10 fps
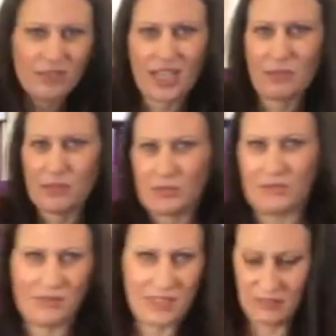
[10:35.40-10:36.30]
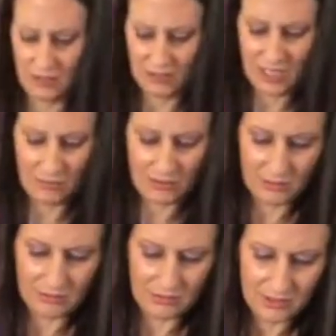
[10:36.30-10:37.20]
2 tablespoons. 2
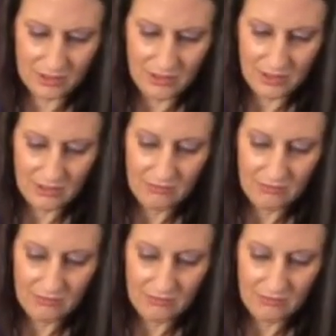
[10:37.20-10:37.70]
tablespoons?